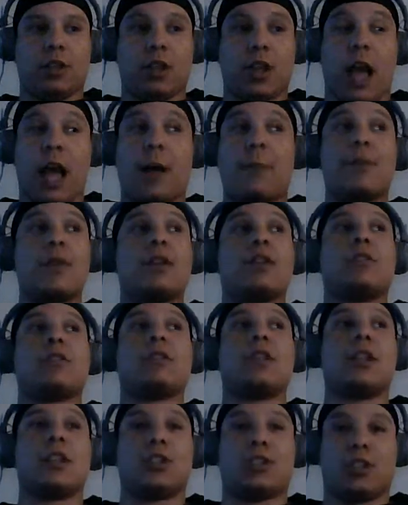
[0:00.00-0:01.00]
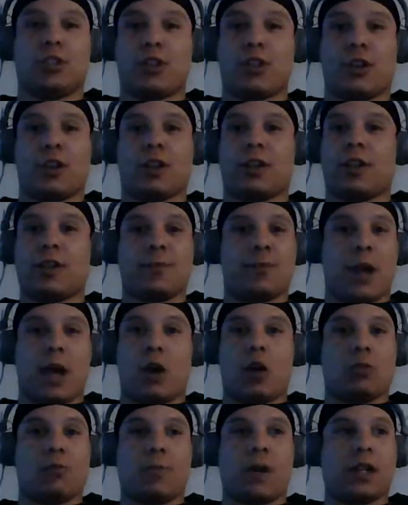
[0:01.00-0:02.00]
I've been engineering it
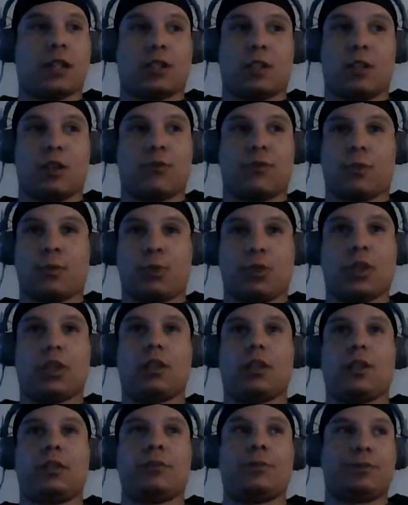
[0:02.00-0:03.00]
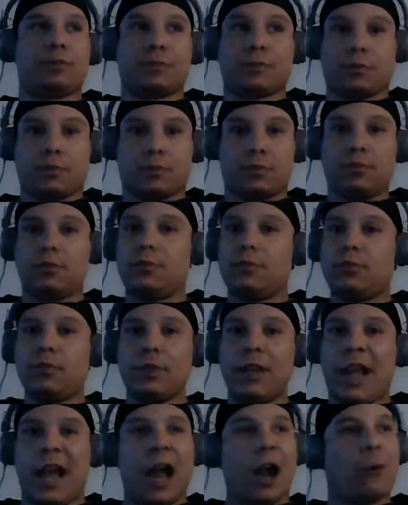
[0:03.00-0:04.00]
myself completely.
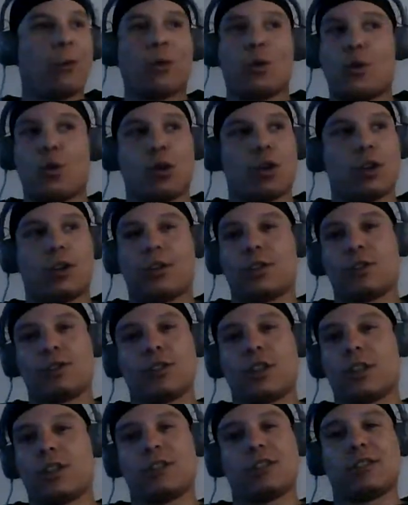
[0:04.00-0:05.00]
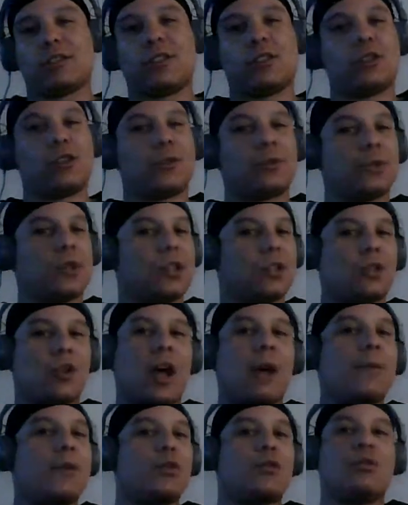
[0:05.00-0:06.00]
I recorded. There's nothing, you know what I'm saying? So
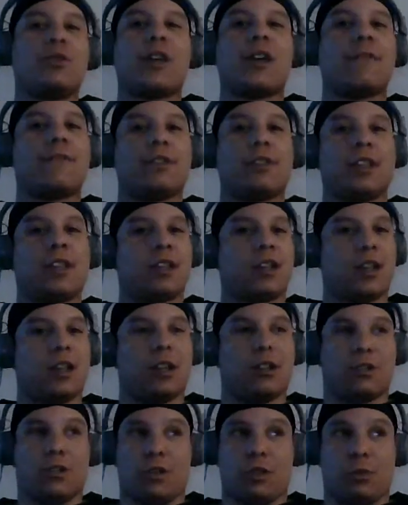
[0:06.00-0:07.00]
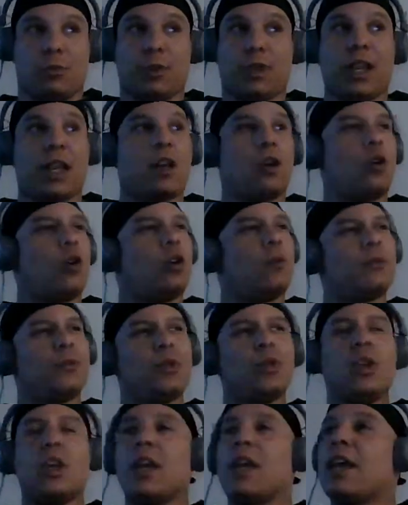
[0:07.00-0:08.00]
I've been doing everything hands on with that. All
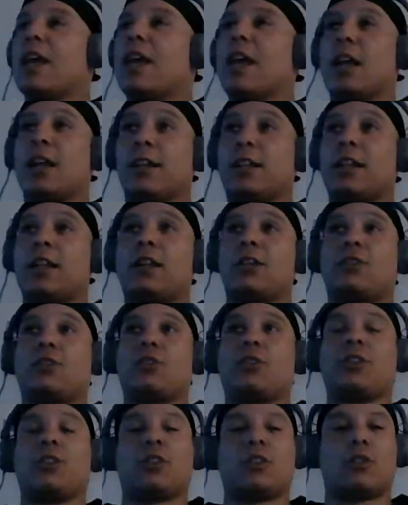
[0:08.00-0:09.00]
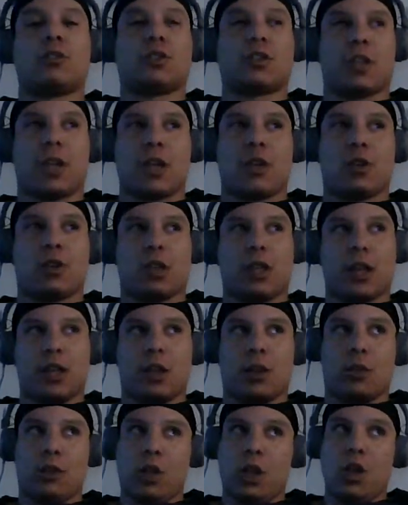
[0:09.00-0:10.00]
me. Anything that you're hearing on
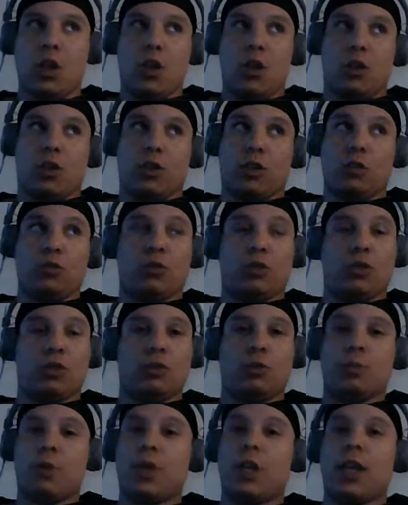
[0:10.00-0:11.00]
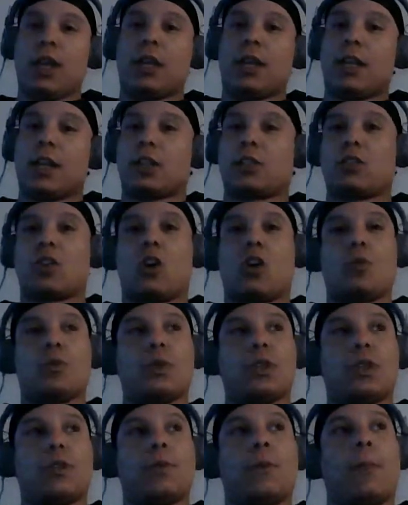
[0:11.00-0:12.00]
SoundCloud, YouTube, that's all
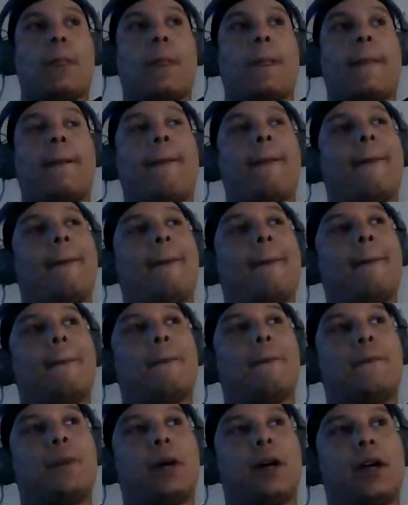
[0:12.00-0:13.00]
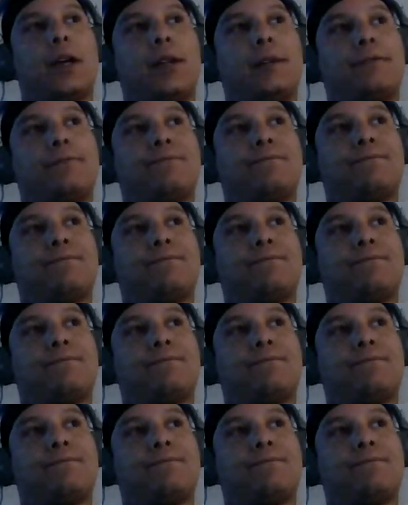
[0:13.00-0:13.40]
me. But